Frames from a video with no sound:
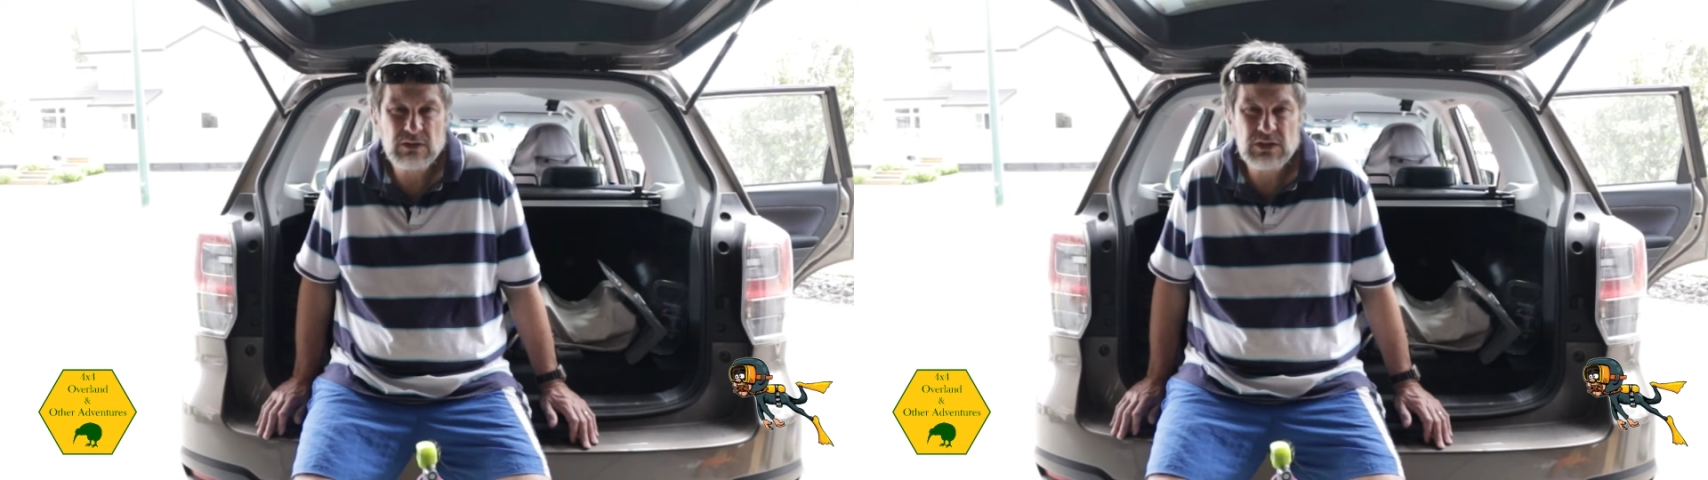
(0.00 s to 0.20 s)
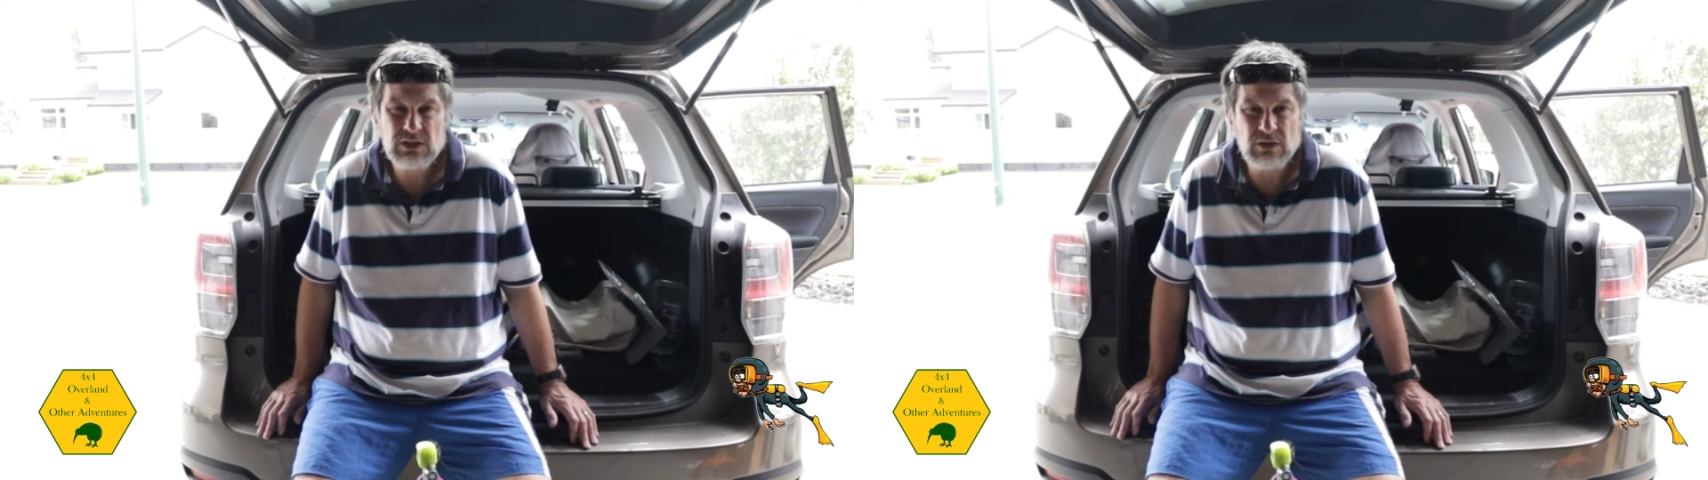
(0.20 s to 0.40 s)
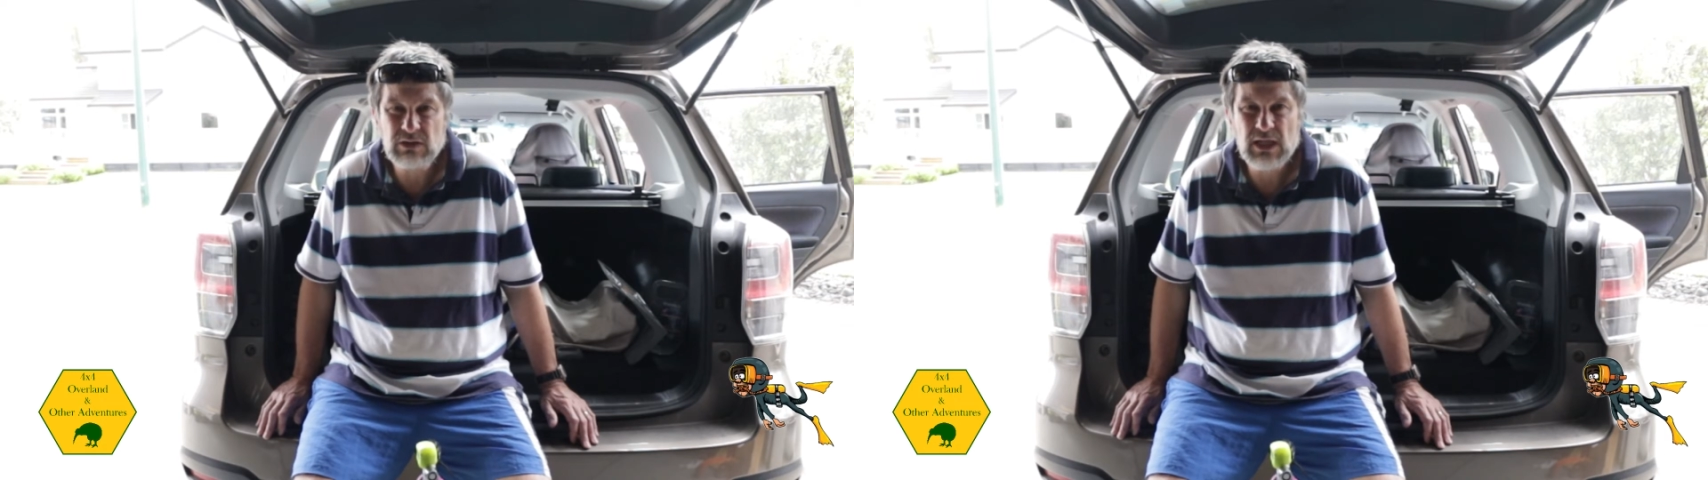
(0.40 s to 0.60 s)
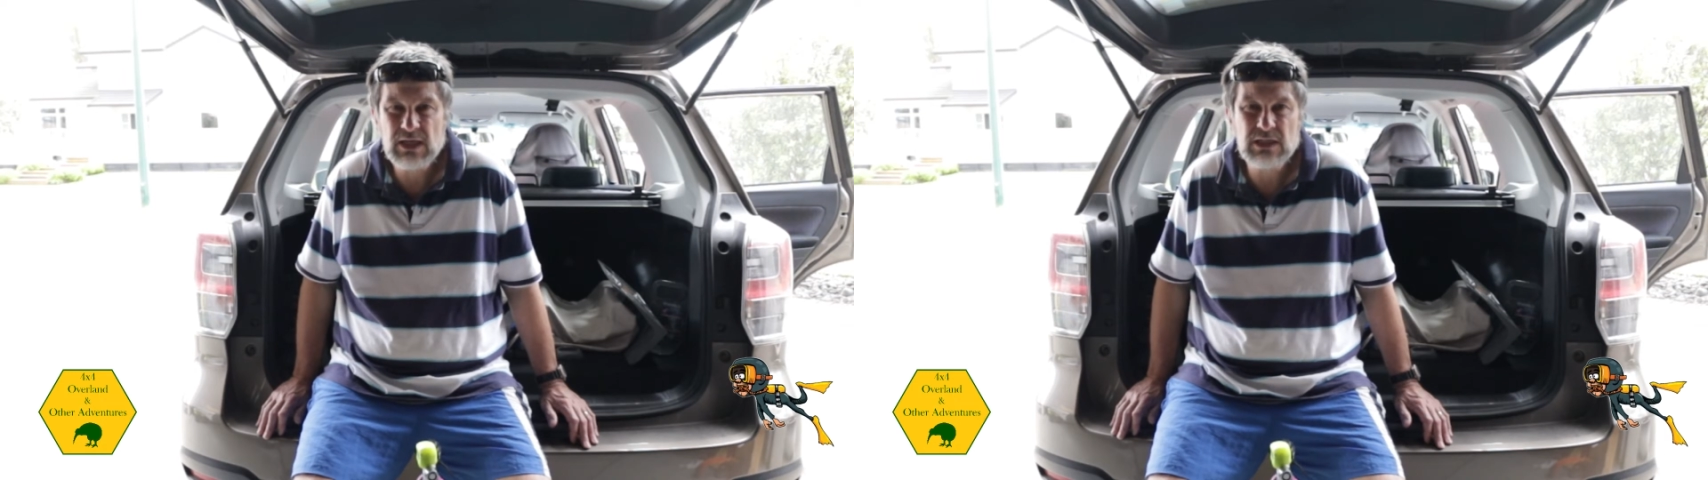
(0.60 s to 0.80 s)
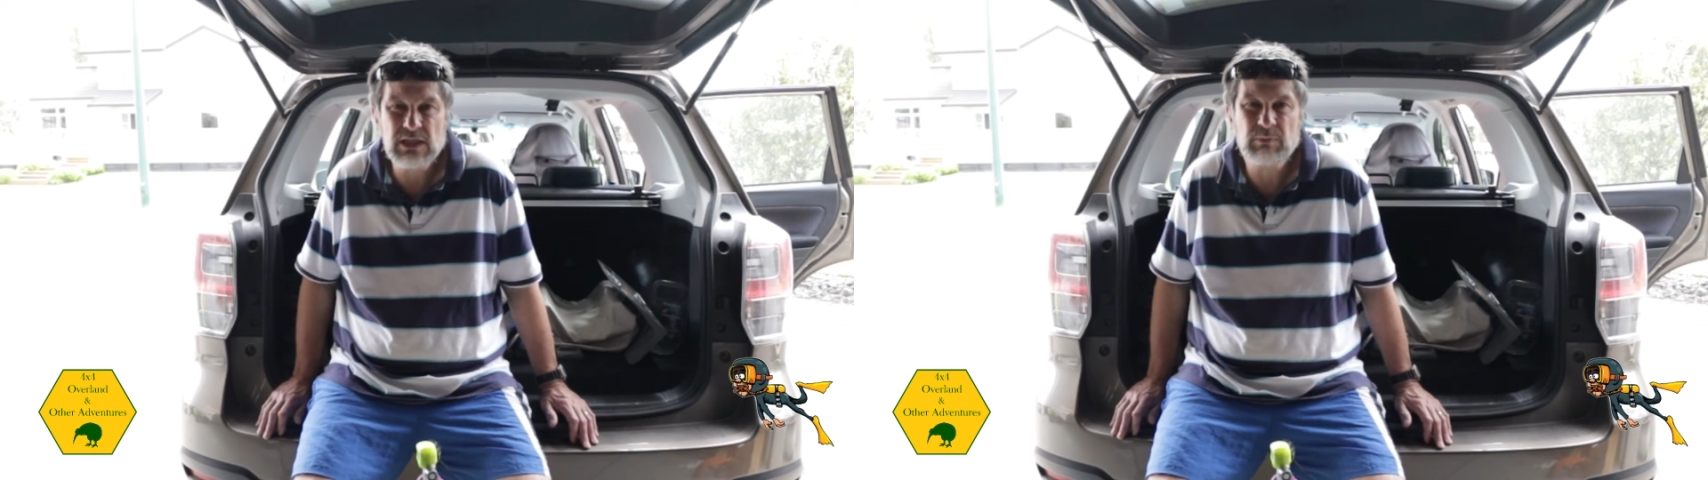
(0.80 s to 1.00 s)
It's not
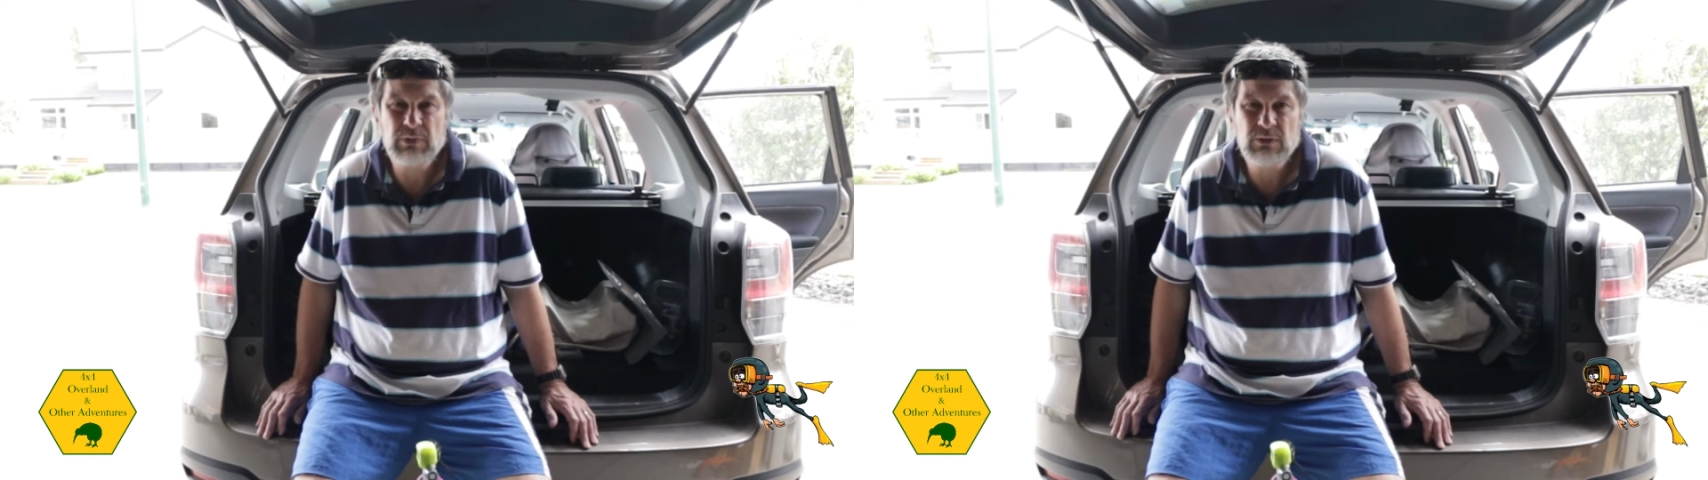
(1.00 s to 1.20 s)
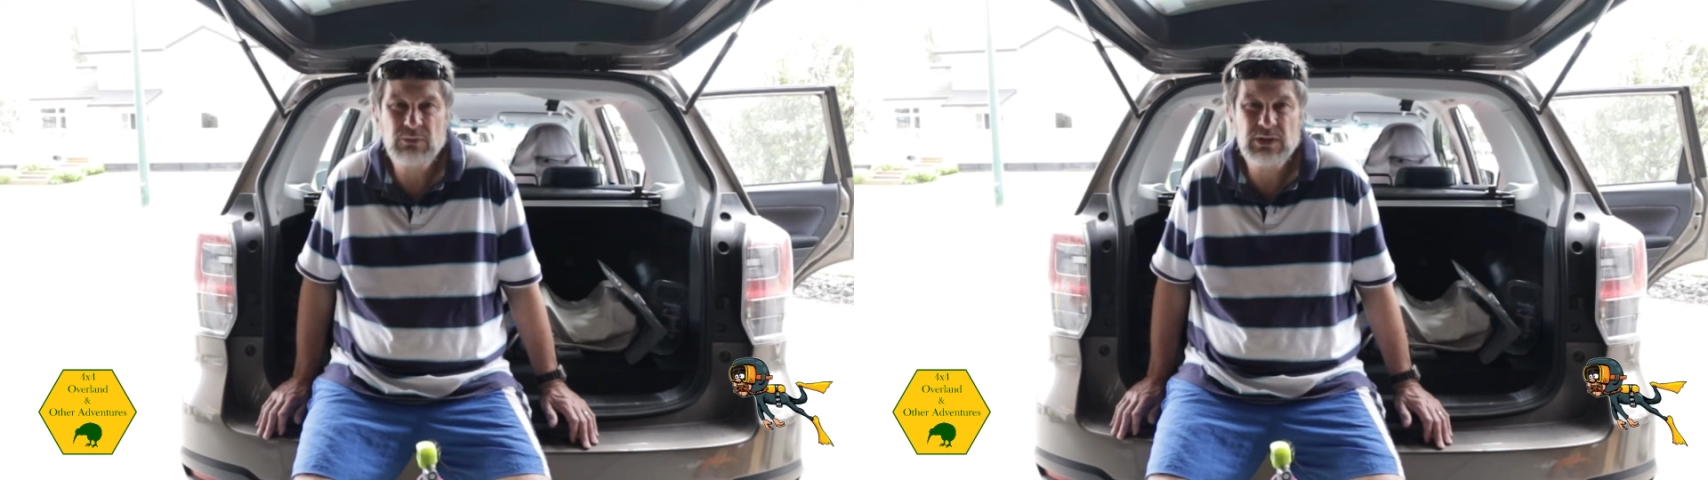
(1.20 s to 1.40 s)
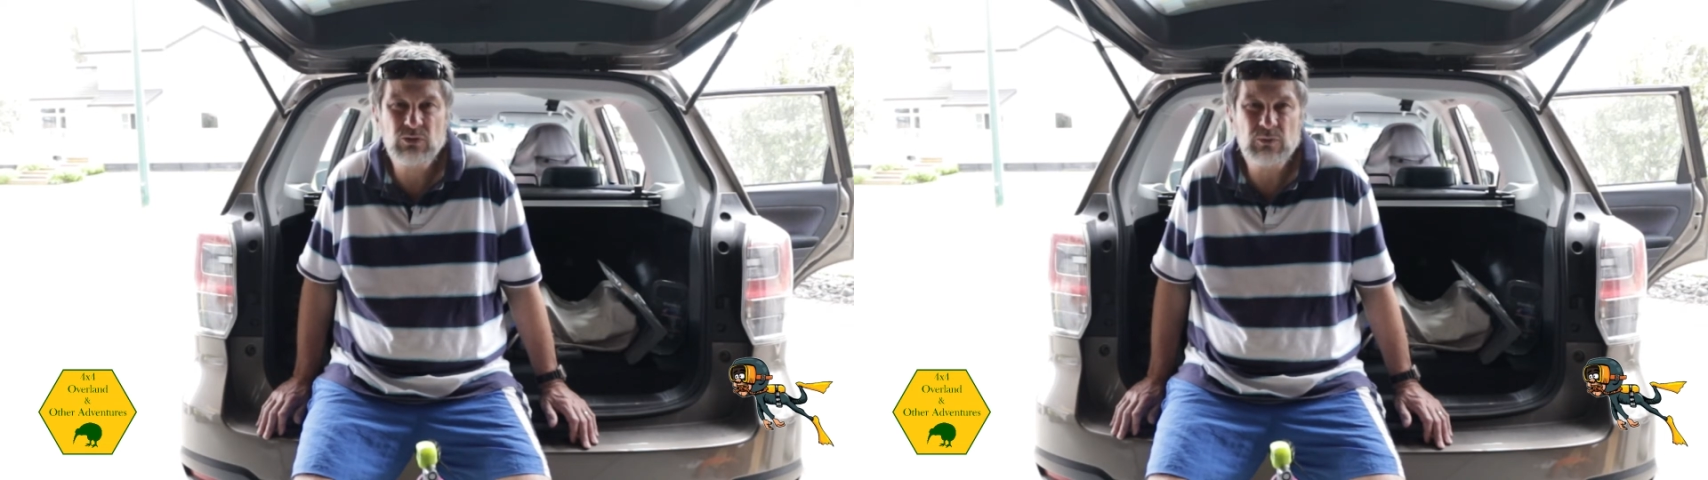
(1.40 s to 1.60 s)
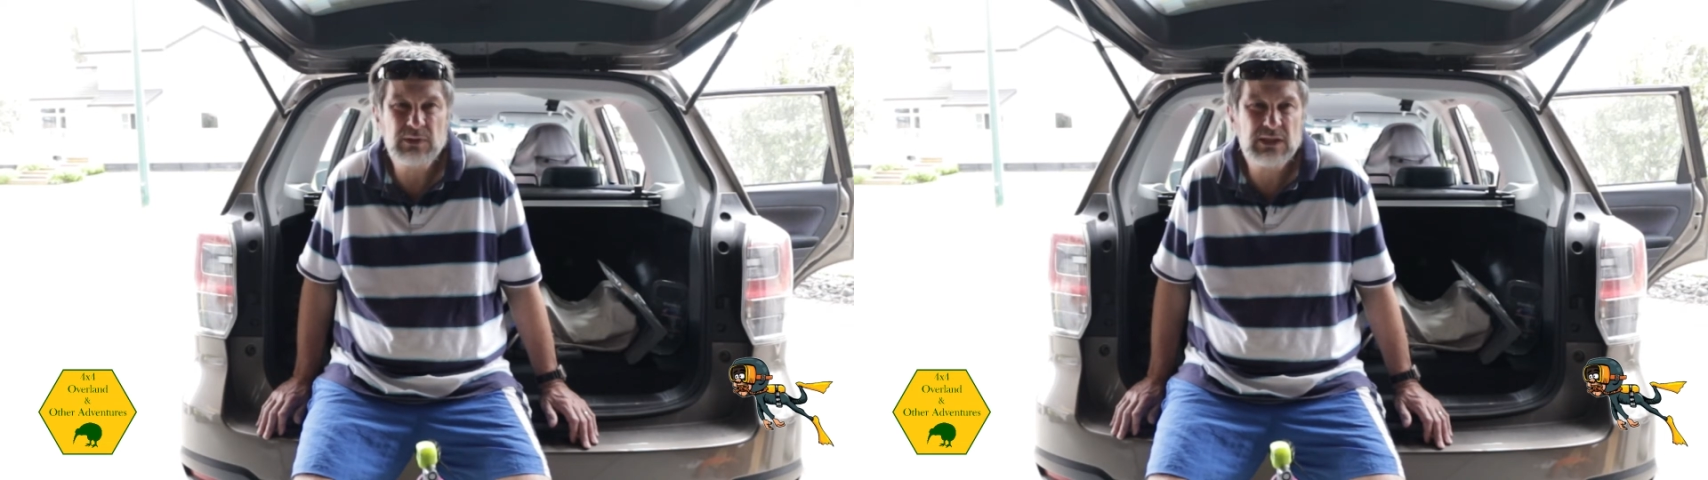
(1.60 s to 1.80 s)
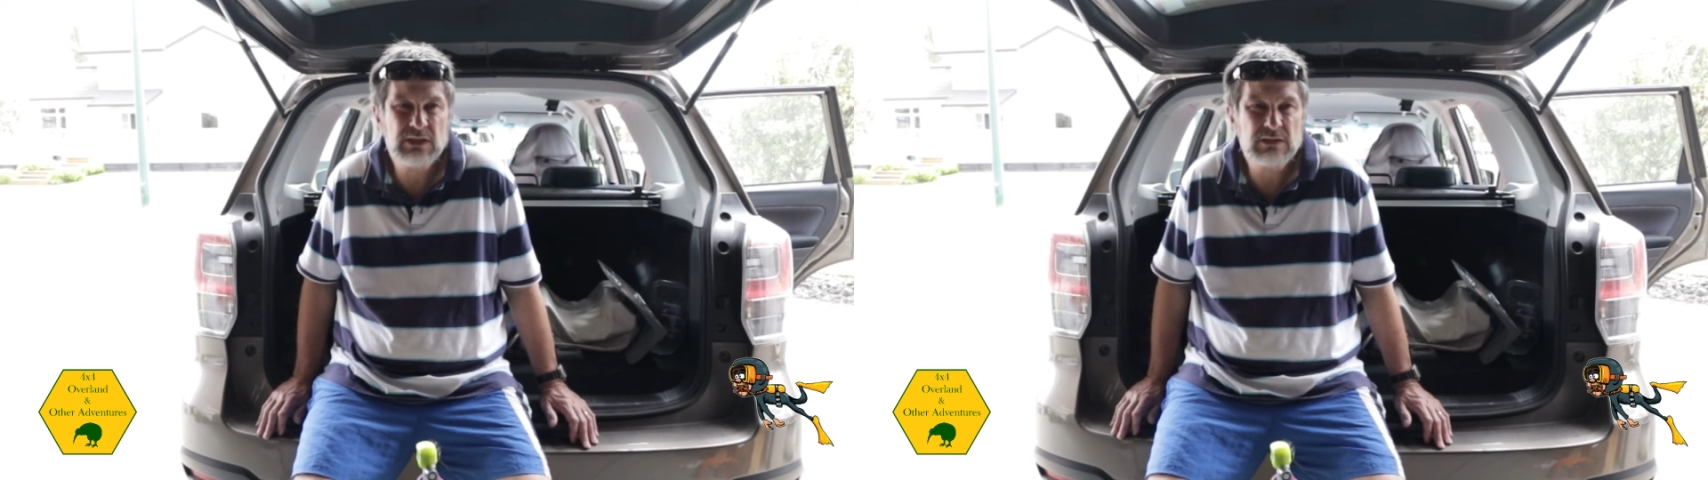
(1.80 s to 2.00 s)
that deep. We're
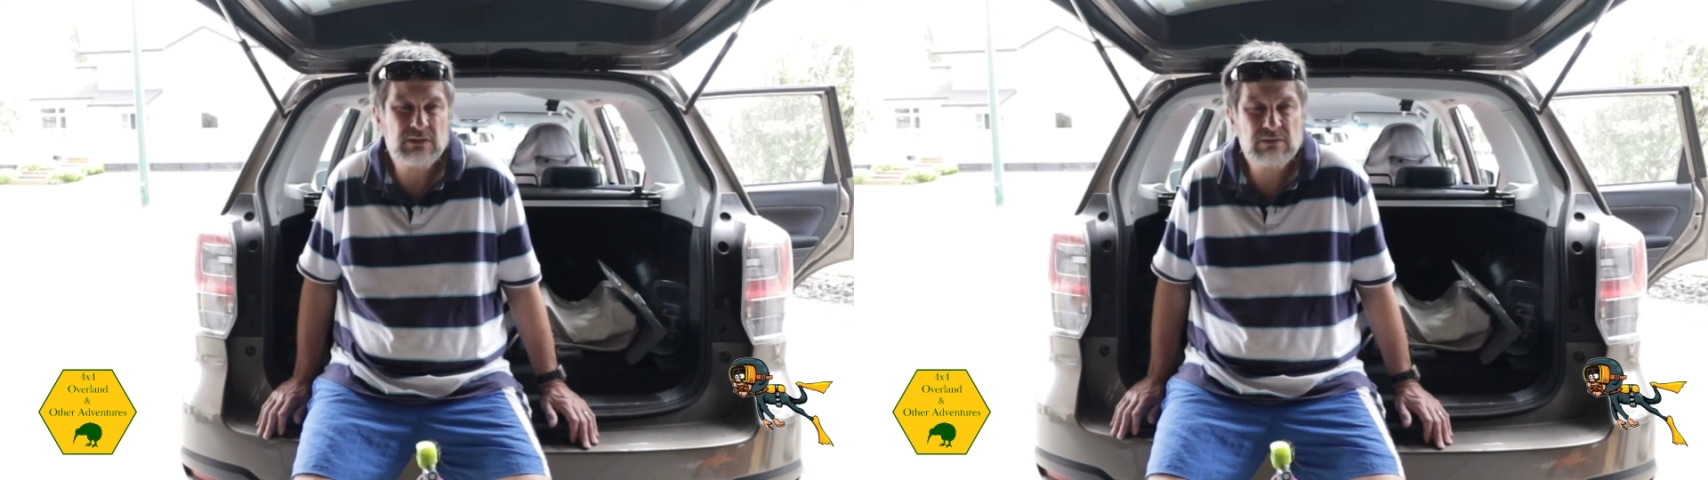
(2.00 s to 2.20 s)
normally at